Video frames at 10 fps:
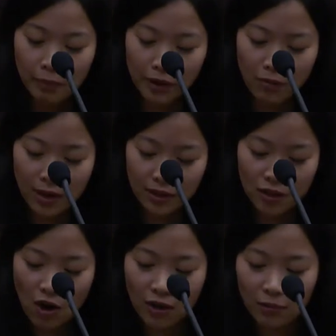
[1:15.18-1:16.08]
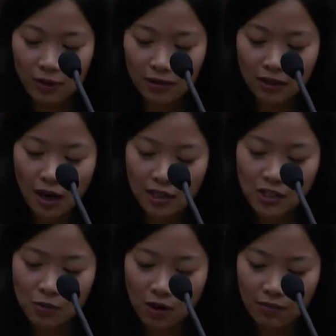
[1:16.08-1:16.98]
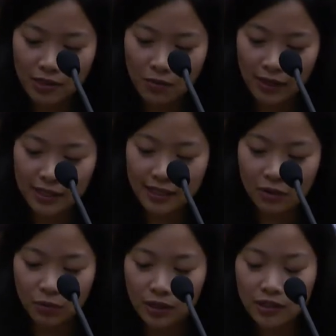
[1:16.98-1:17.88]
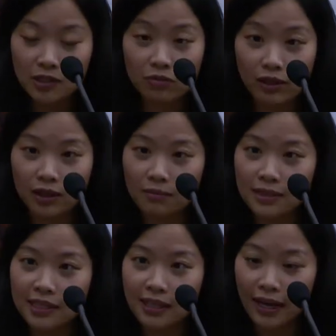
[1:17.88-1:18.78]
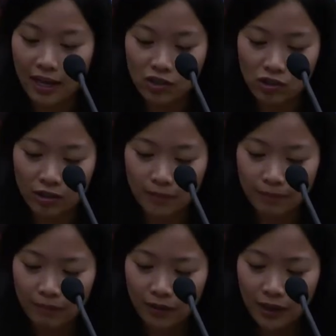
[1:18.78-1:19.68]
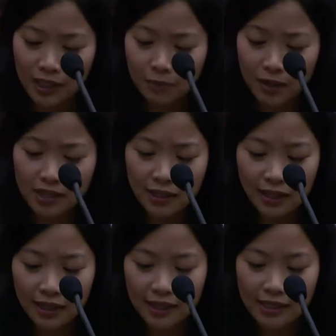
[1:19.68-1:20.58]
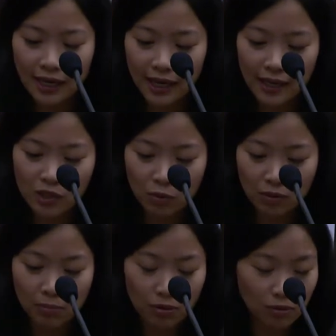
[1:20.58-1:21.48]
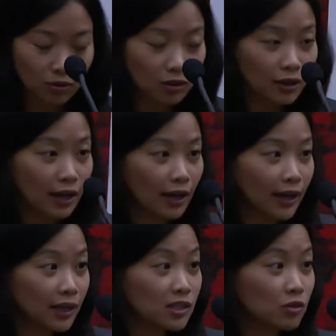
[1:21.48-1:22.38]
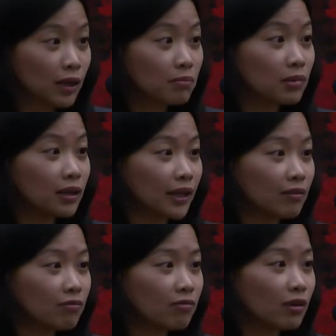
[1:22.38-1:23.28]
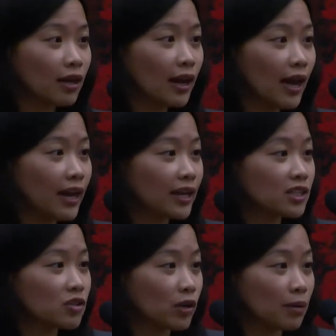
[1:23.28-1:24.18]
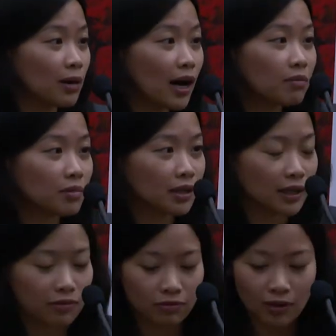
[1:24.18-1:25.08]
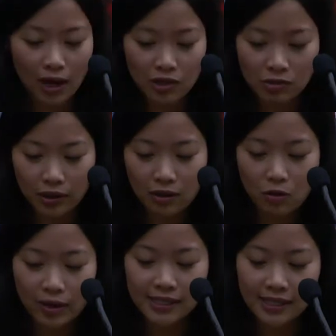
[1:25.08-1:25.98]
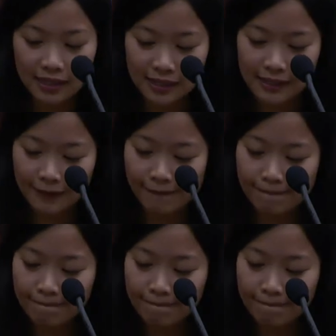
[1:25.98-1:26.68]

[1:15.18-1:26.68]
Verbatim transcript: But I want to talk about the not so obvious ways that religious freedom is endangered, especially in this age where both uh, extreme belief and extreme unbelief actually coexist.